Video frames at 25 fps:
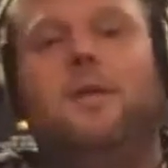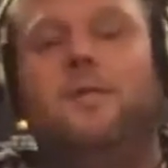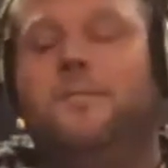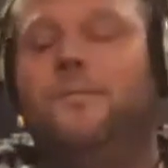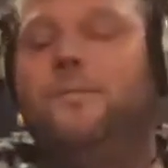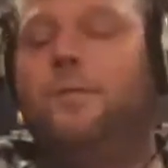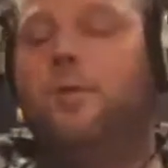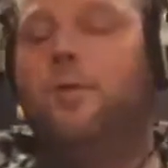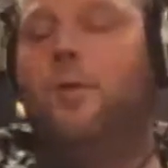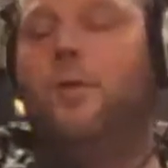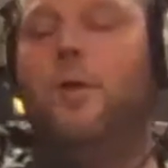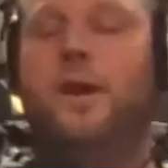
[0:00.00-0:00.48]

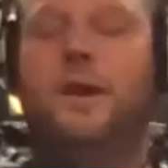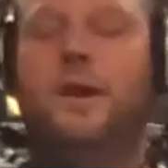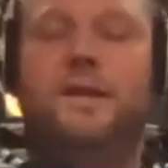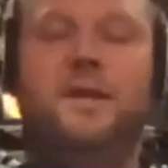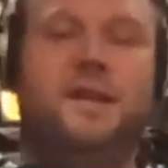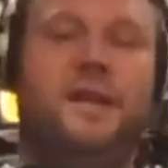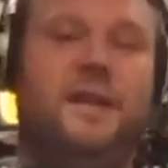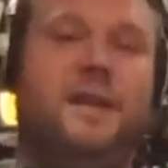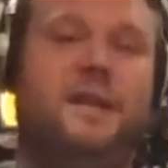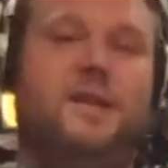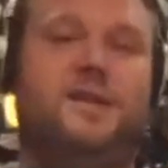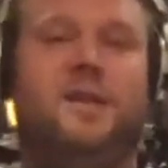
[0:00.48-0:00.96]
Floyd
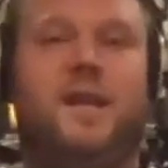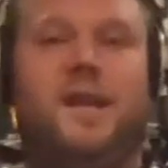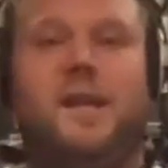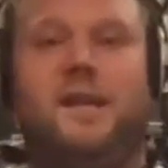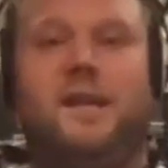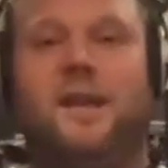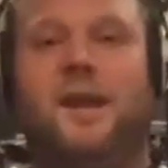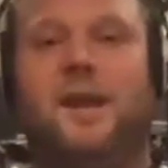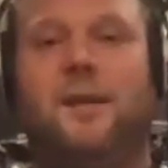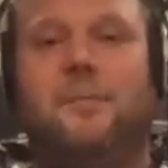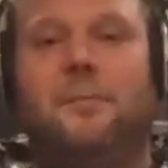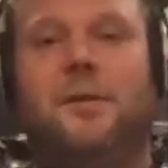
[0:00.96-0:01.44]
DJ'd
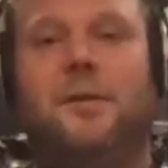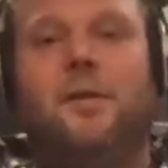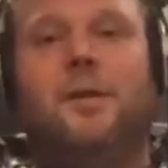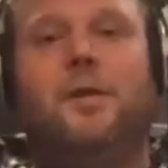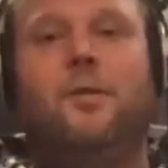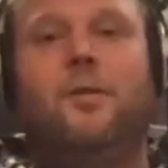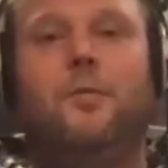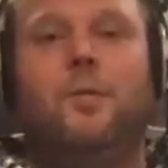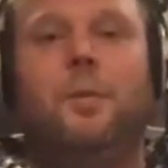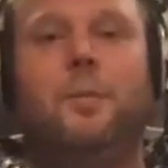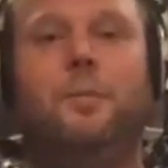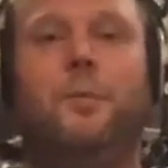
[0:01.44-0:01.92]
them.
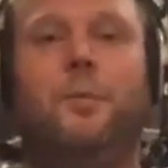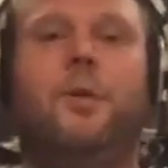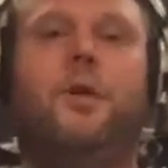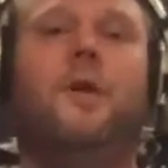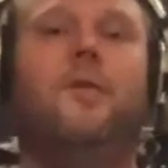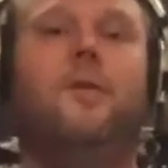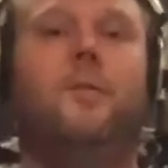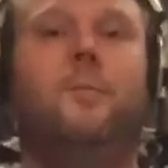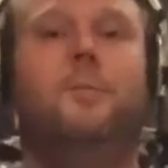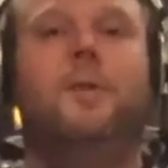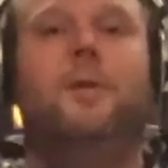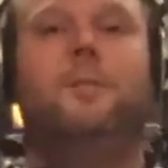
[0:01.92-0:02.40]
We put
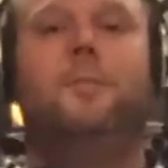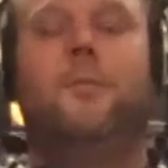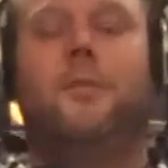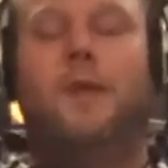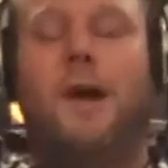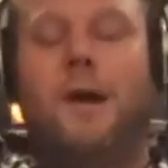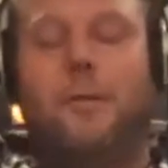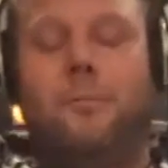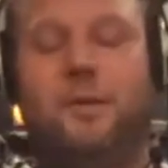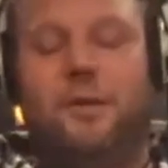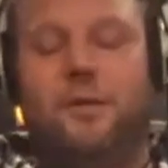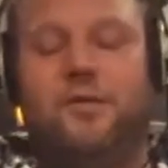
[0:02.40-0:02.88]
other people
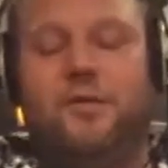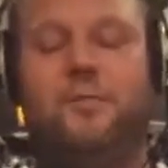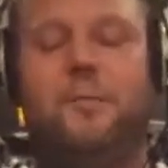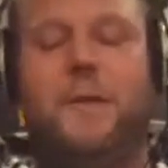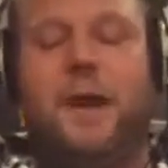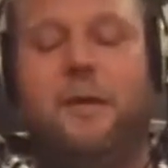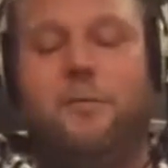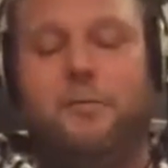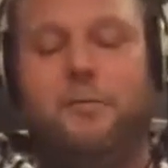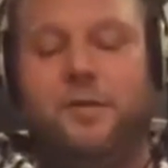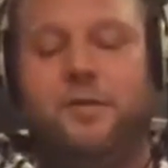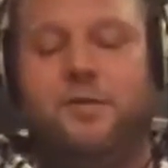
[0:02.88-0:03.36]
on. We used my
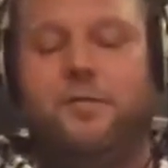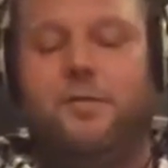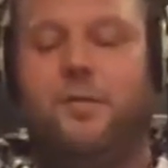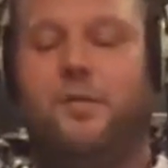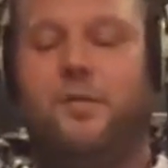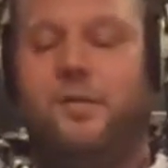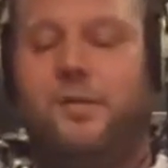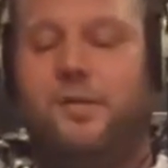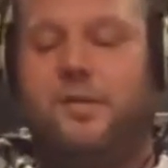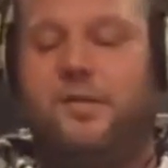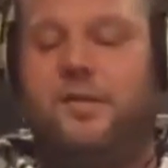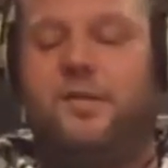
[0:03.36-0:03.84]

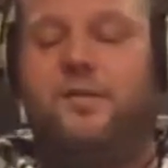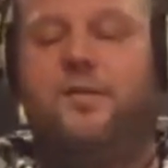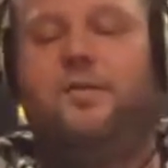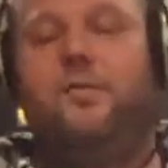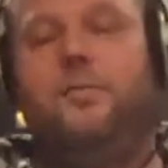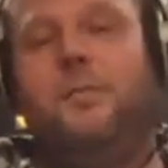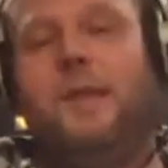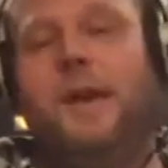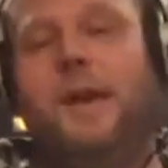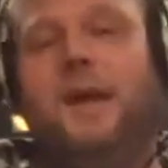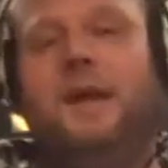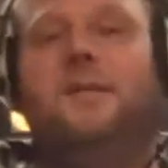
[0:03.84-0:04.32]
resources to
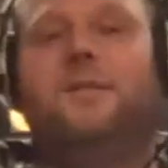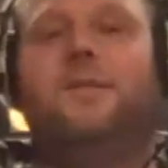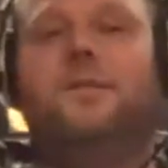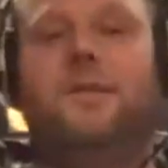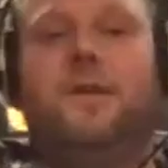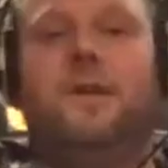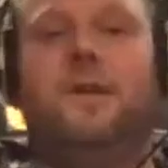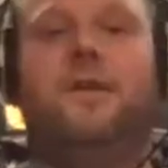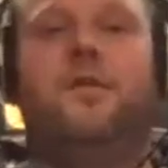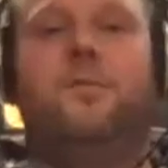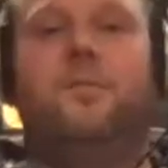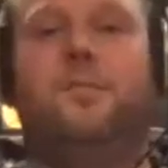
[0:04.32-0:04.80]
make
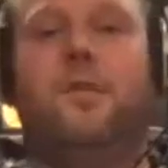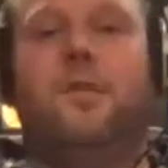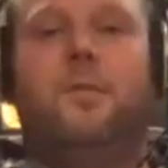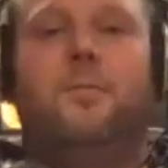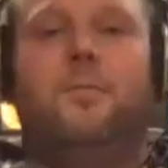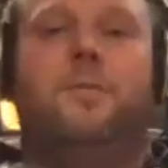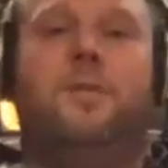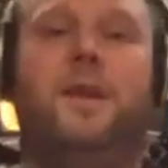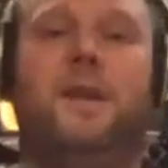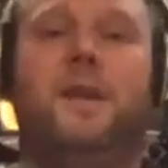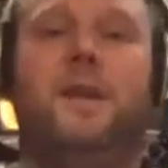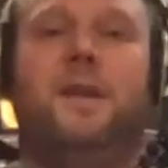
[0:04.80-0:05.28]
this
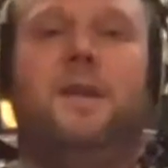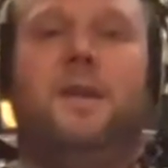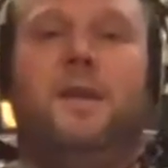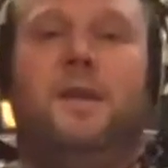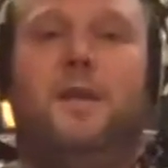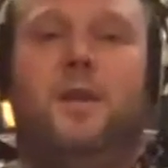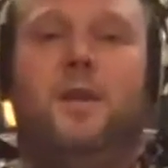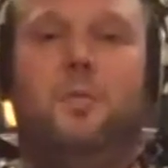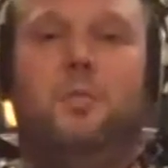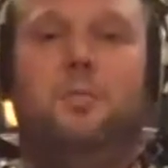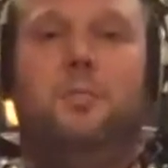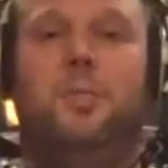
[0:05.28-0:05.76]
something
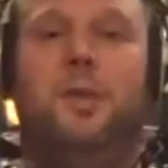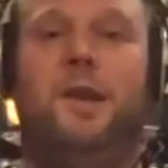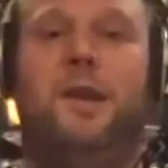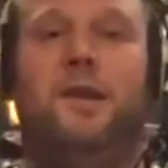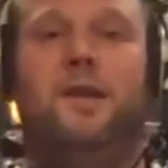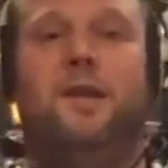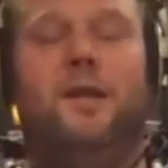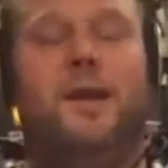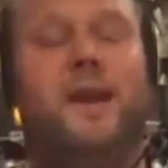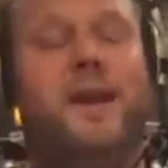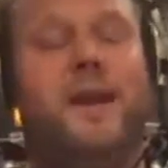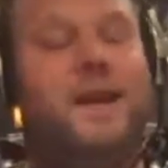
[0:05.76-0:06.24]

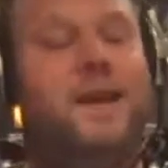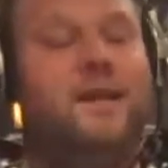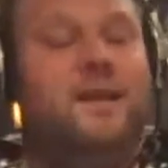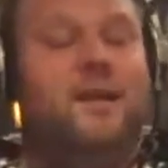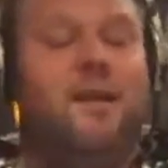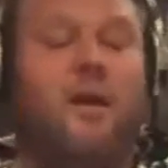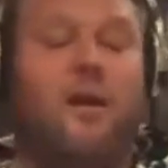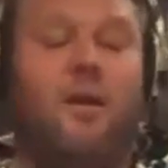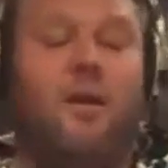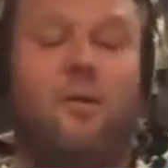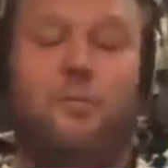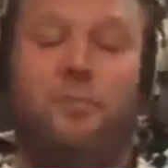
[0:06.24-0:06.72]
bigger, and
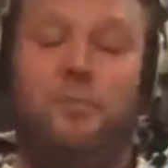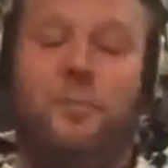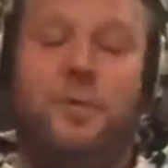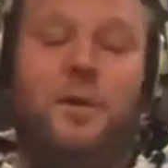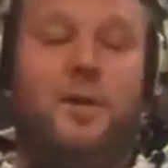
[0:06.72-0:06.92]
y'all